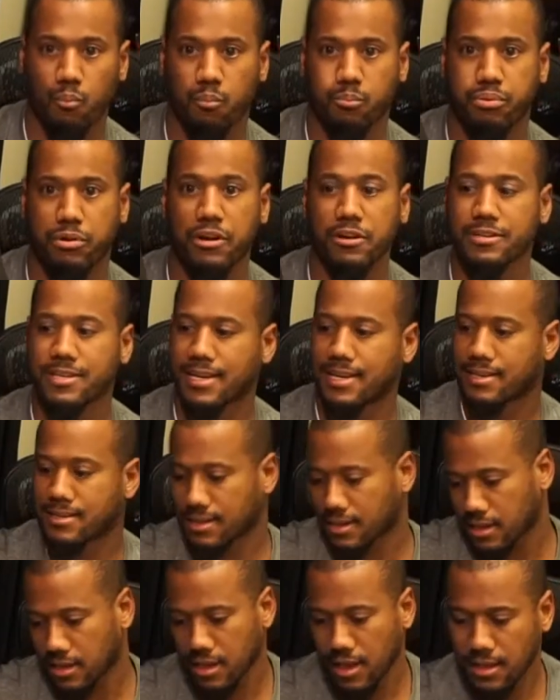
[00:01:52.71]
Brilliant.
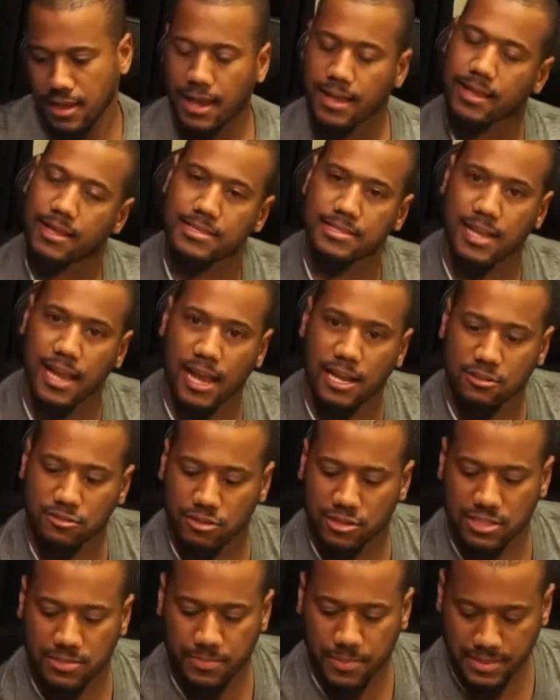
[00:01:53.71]
That's the
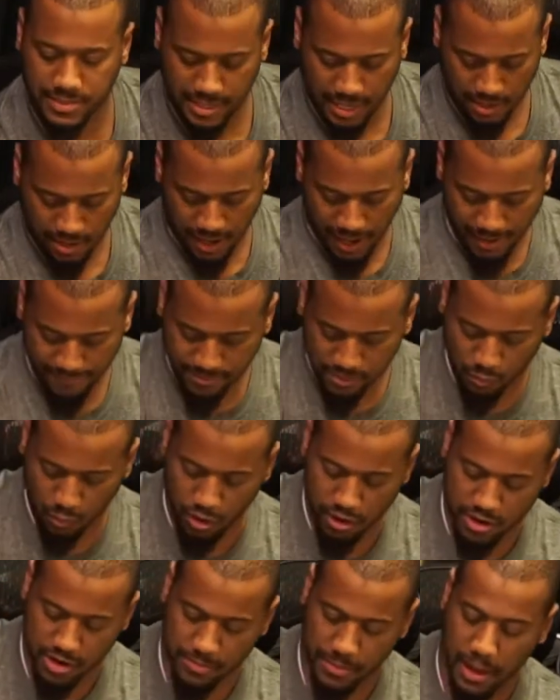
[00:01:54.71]
extra expense I don't have to
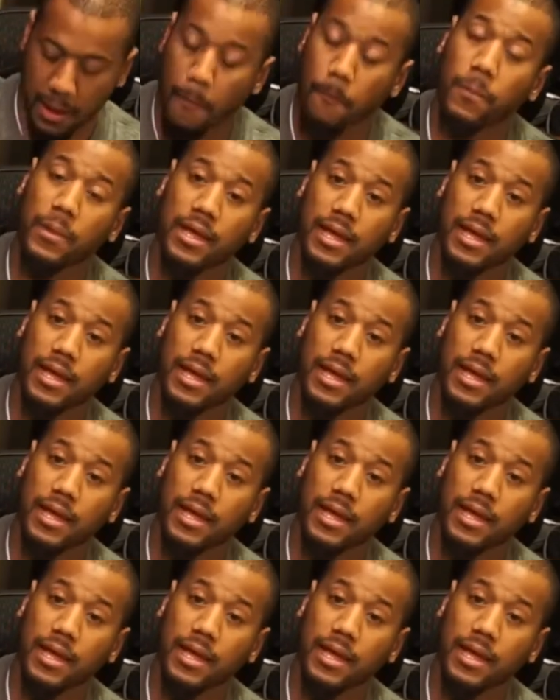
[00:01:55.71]
worry about.